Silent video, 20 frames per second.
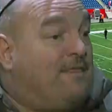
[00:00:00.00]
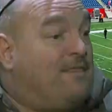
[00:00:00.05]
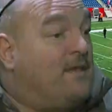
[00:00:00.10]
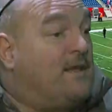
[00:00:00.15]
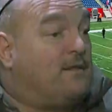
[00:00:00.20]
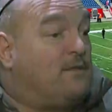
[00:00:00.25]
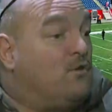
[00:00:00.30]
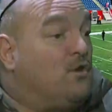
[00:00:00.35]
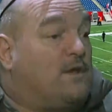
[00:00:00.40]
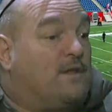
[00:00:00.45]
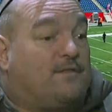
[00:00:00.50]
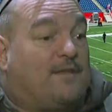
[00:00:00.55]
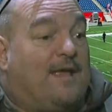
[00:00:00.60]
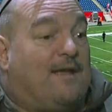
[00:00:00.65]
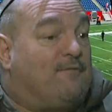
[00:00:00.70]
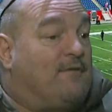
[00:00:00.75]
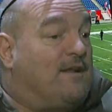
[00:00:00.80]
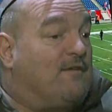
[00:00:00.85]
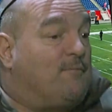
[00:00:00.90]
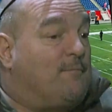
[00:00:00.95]
think they
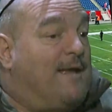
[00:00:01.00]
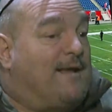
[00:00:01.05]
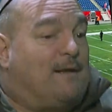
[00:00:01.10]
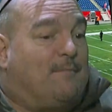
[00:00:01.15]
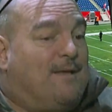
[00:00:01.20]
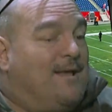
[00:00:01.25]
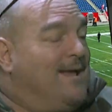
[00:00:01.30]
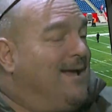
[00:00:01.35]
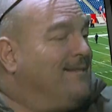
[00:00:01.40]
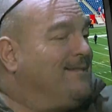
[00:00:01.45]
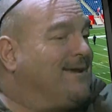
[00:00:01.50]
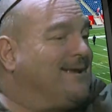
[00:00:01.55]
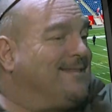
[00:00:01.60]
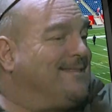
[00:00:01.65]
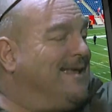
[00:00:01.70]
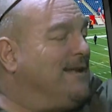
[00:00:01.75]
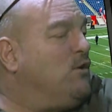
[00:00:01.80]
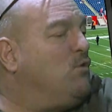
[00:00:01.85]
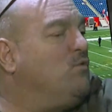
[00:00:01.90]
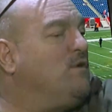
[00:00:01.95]
have enough makeup.
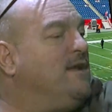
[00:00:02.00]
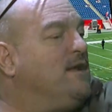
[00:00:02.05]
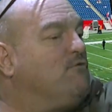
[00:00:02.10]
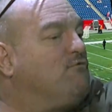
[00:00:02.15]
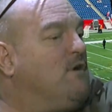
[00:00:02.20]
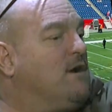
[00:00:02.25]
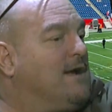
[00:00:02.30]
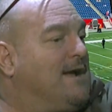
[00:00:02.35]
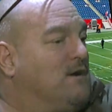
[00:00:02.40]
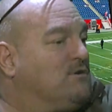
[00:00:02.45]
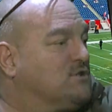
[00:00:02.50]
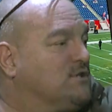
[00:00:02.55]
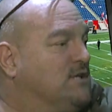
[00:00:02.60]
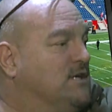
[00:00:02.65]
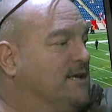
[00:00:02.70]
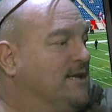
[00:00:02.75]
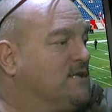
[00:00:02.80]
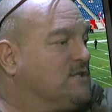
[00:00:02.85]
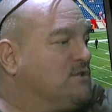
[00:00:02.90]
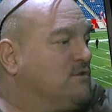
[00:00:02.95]
They don't need Gronkowski against